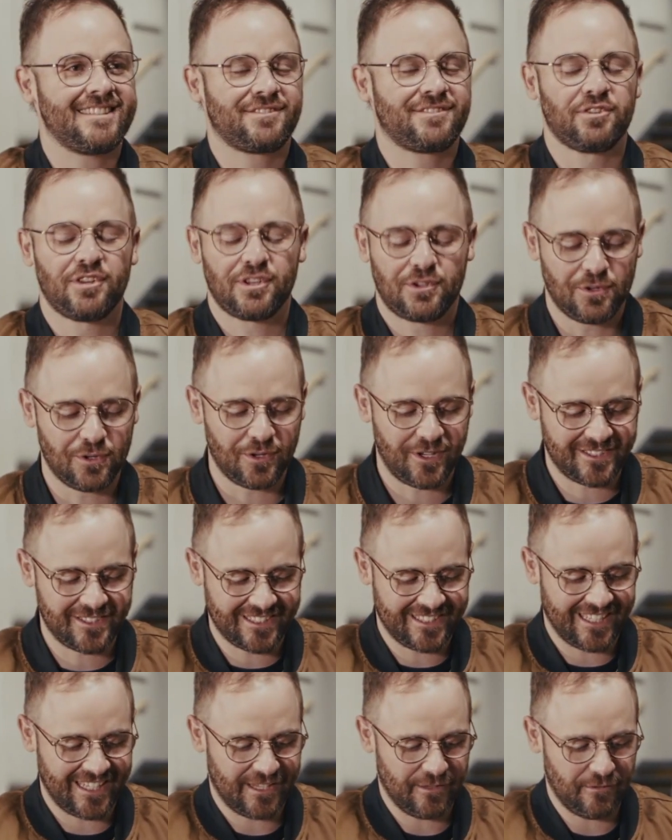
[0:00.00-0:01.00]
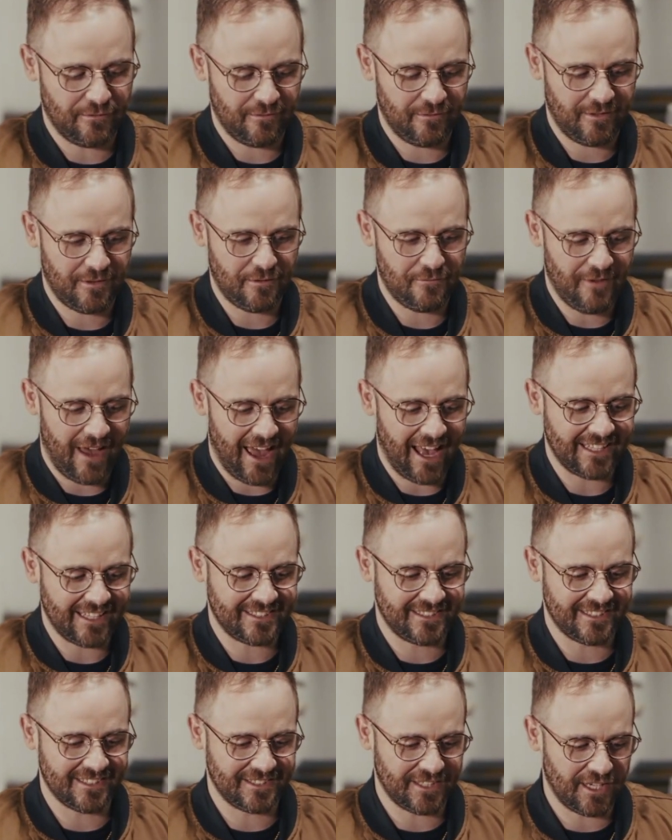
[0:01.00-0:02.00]
It's really cool because that's like the
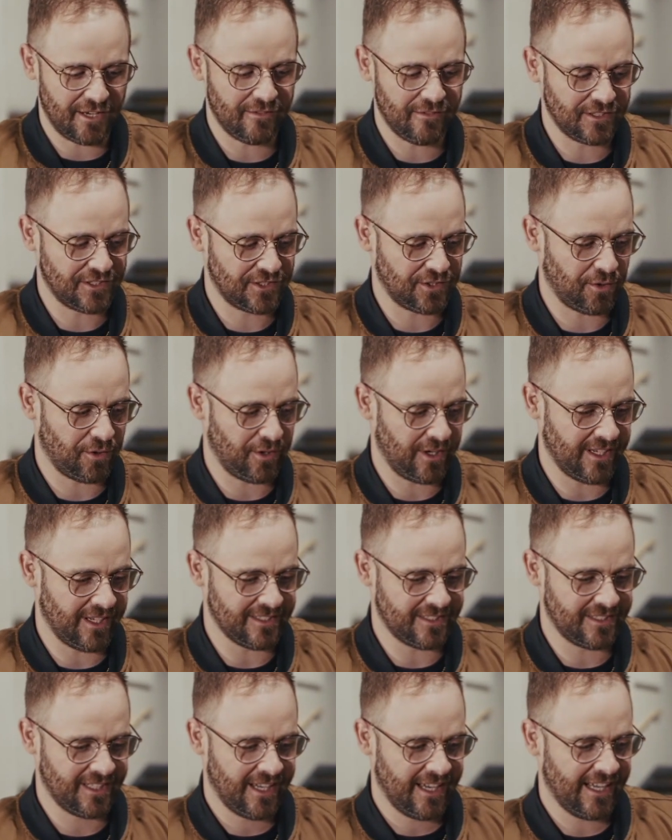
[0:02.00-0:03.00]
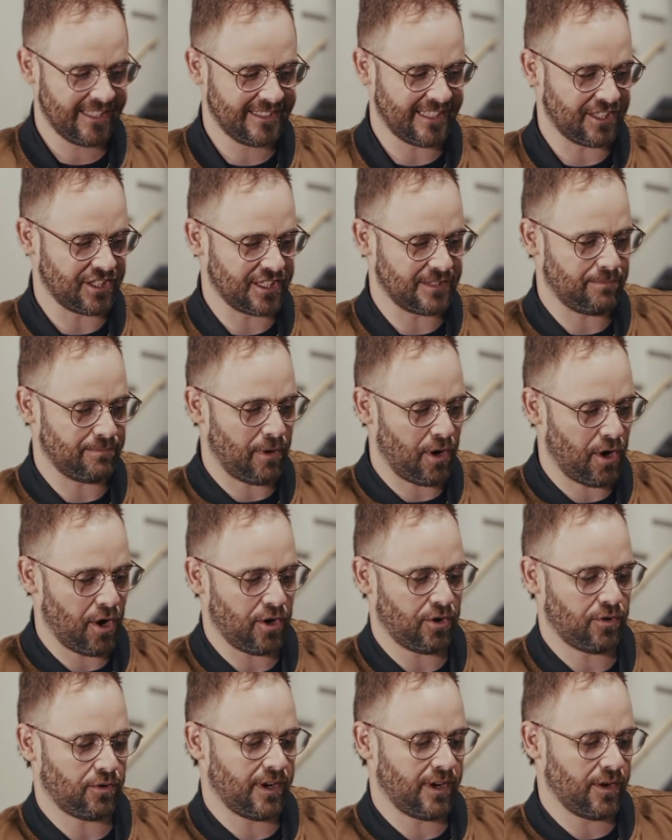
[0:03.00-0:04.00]
vastness of the story is it's not just
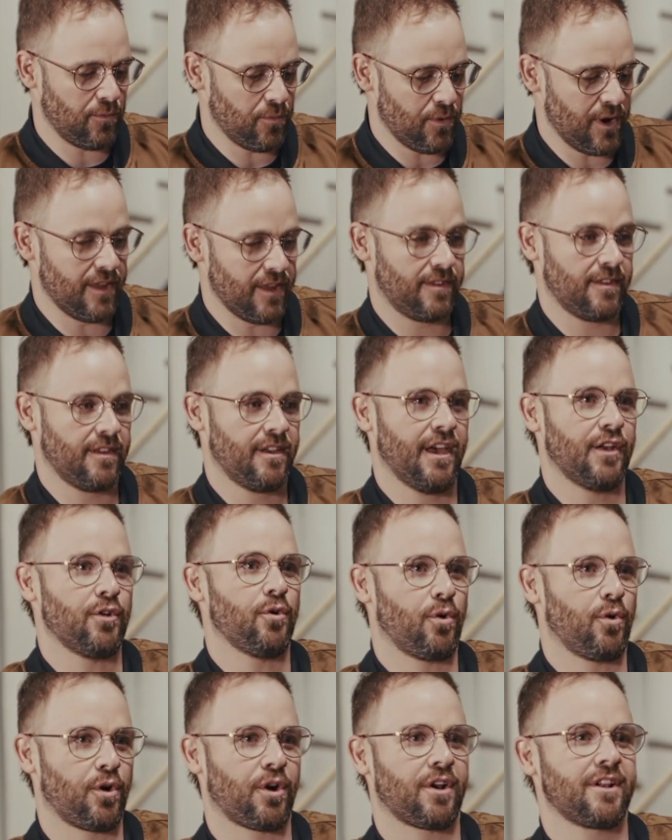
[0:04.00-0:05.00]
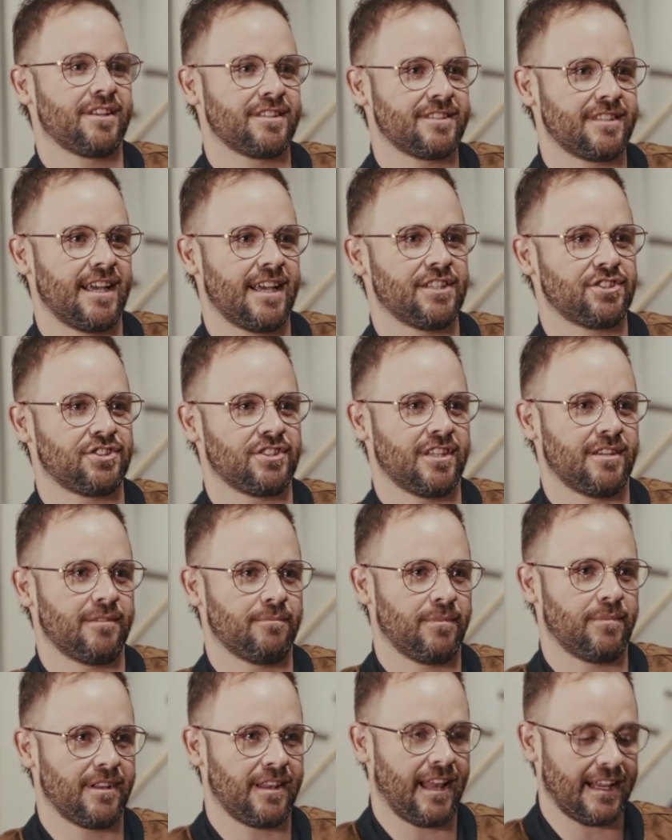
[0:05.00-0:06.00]
partnering with an
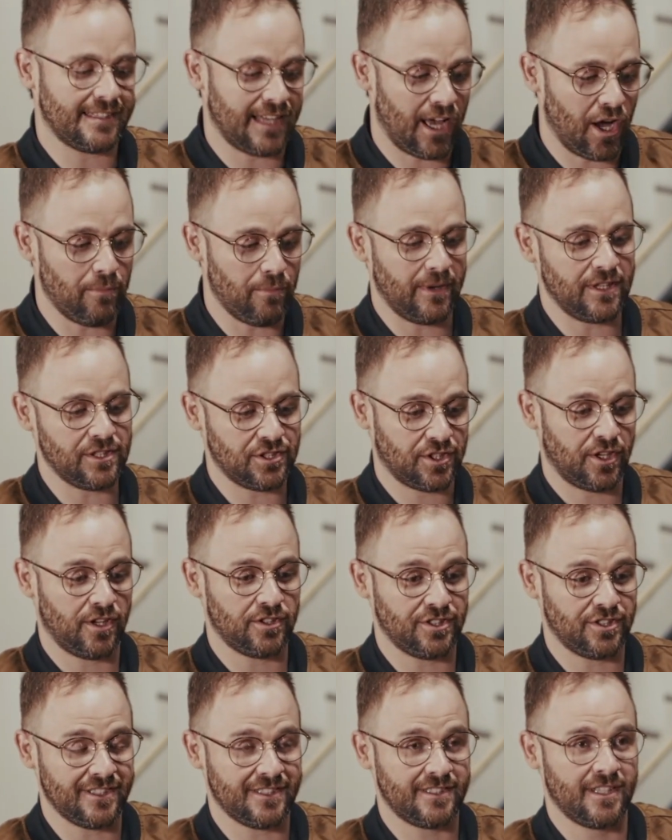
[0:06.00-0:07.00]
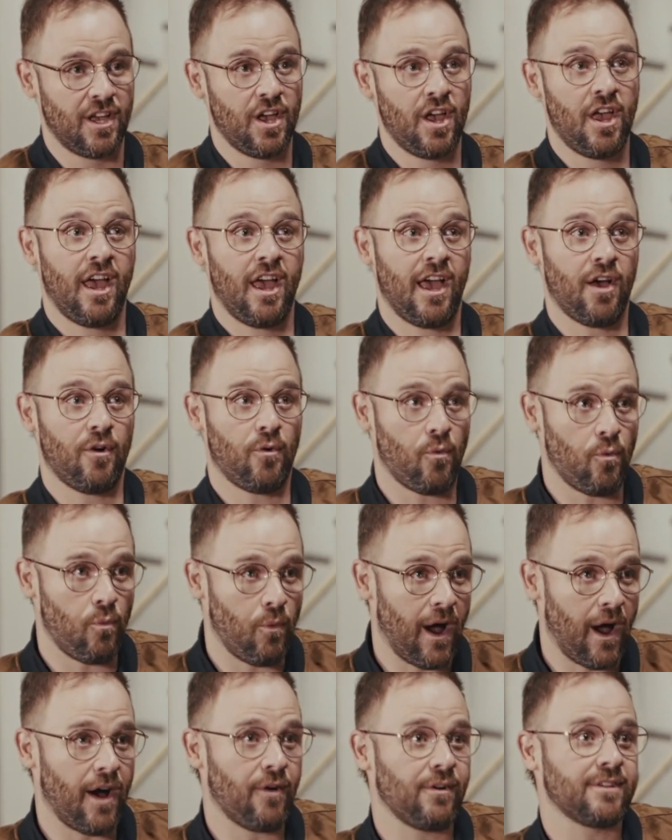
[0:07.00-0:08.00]
organization, but that's helping churches. And
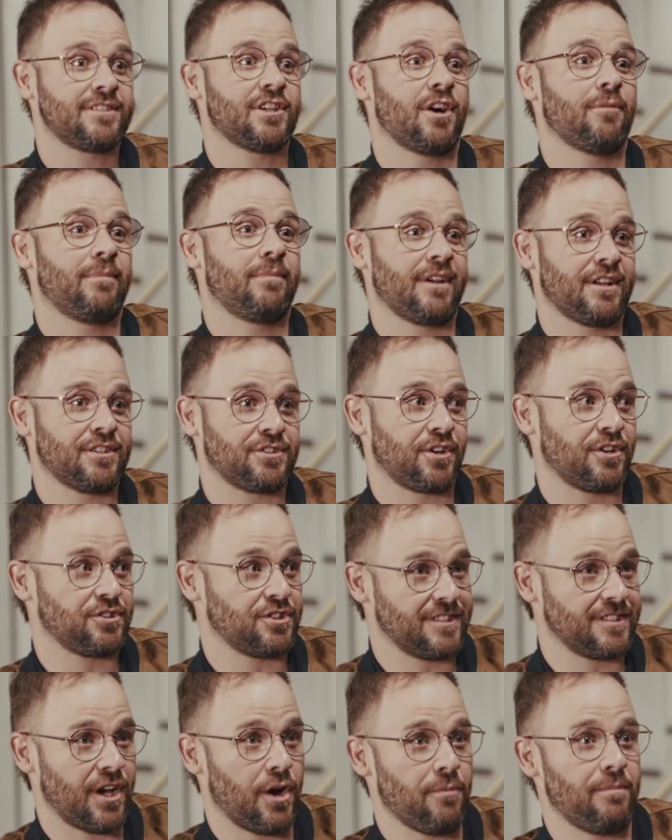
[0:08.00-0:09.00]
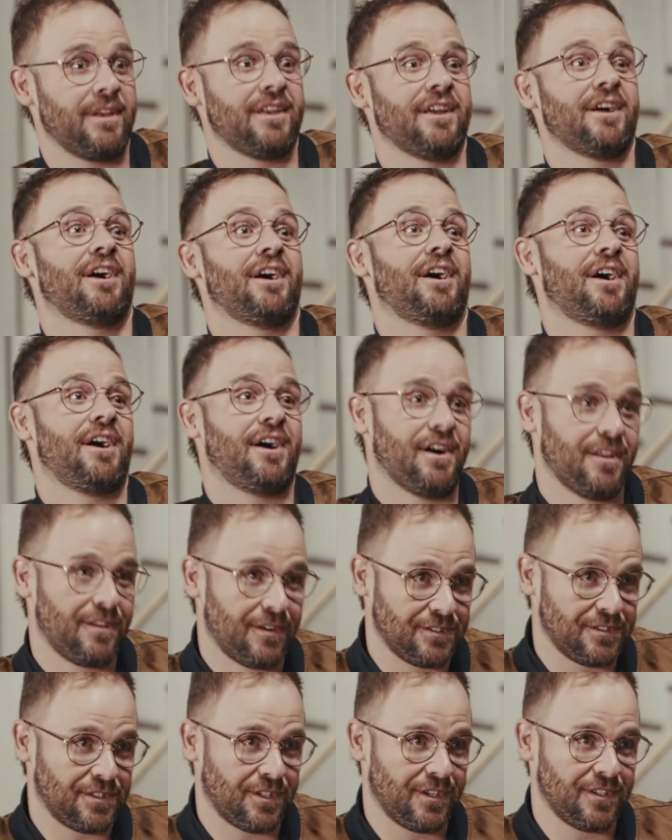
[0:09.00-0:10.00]
while it's helping a church, it's helping
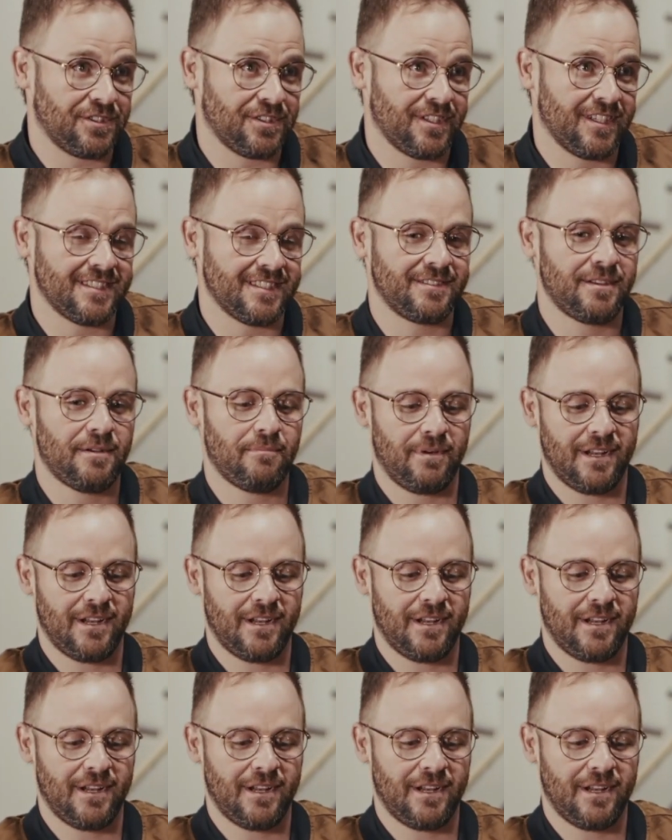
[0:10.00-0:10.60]
other churches.